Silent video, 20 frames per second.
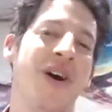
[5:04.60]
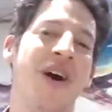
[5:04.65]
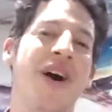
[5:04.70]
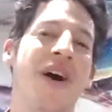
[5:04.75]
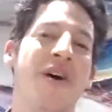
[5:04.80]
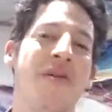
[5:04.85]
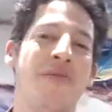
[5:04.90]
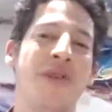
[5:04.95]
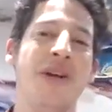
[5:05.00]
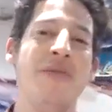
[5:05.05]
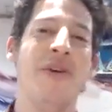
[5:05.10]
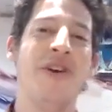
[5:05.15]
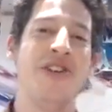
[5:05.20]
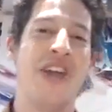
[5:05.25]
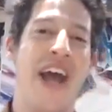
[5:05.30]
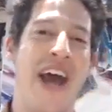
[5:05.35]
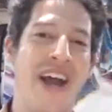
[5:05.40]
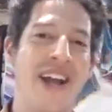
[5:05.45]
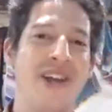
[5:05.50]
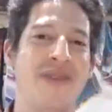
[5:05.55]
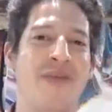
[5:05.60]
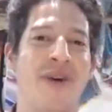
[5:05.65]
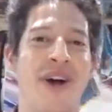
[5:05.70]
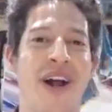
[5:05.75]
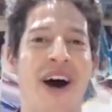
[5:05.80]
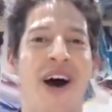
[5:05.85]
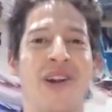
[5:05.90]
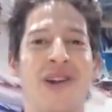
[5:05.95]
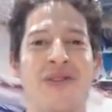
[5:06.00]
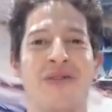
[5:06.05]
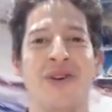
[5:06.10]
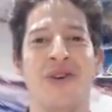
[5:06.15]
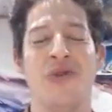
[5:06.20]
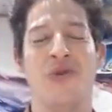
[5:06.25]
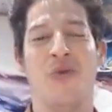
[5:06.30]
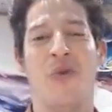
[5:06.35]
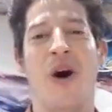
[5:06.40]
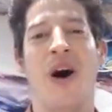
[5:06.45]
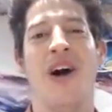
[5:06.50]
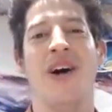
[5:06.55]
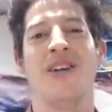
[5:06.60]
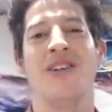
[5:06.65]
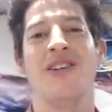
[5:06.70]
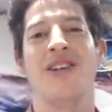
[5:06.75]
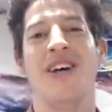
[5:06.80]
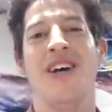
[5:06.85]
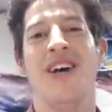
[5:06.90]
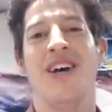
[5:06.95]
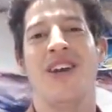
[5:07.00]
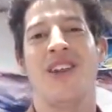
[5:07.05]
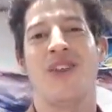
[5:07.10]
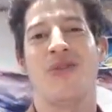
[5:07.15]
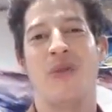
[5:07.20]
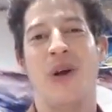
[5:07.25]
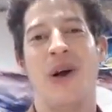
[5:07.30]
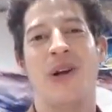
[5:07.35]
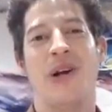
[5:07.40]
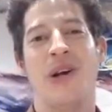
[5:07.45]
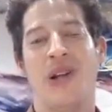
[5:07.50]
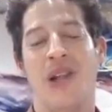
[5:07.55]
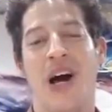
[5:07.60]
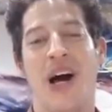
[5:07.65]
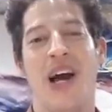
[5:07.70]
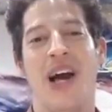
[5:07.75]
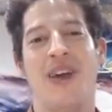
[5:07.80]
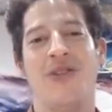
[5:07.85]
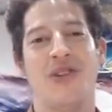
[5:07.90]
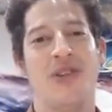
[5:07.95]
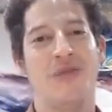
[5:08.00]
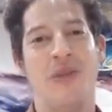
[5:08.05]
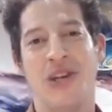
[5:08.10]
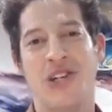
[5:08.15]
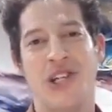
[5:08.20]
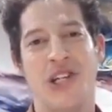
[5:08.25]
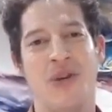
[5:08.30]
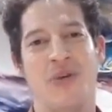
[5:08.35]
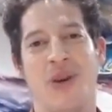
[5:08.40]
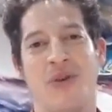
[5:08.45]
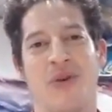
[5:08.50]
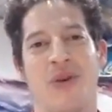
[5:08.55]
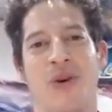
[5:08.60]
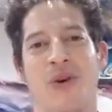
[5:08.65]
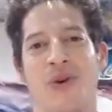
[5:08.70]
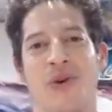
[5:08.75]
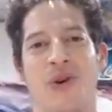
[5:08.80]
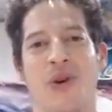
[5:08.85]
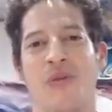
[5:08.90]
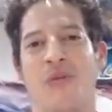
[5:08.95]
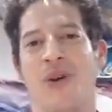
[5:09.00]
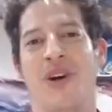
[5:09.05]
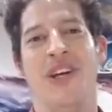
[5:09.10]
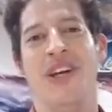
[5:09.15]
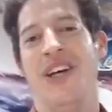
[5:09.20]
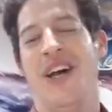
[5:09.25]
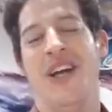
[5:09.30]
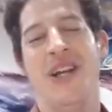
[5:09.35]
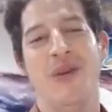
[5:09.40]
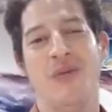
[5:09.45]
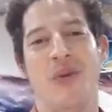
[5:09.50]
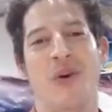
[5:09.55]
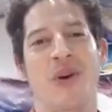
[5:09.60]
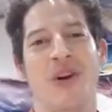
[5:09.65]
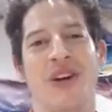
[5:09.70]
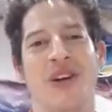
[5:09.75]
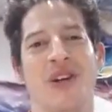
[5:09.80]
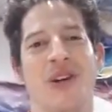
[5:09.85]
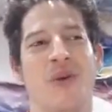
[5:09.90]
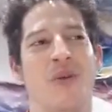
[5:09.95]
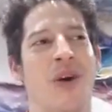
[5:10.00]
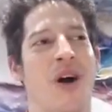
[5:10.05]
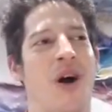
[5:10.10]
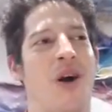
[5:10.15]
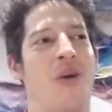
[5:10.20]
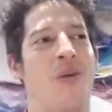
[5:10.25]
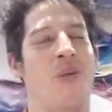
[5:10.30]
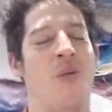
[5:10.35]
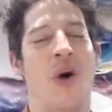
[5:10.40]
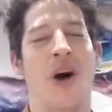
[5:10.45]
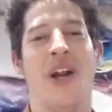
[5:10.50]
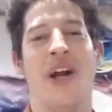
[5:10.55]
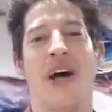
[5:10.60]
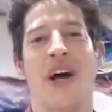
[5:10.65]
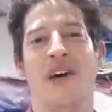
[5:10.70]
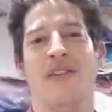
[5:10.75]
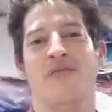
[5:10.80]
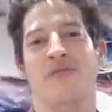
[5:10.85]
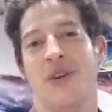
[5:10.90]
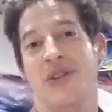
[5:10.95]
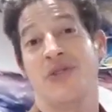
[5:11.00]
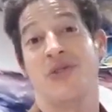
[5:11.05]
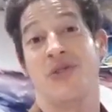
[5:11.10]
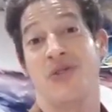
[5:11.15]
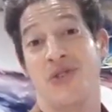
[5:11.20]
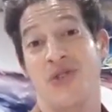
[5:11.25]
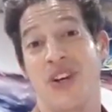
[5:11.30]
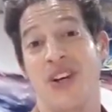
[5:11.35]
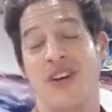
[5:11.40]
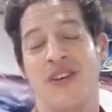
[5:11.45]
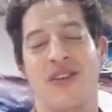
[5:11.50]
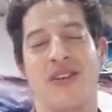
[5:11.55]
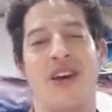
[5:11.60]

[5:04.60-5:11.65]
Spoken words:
pretty much anybody, all of us want throughout our lives, especially when we're older, but at any point, we all want to have muscle strength.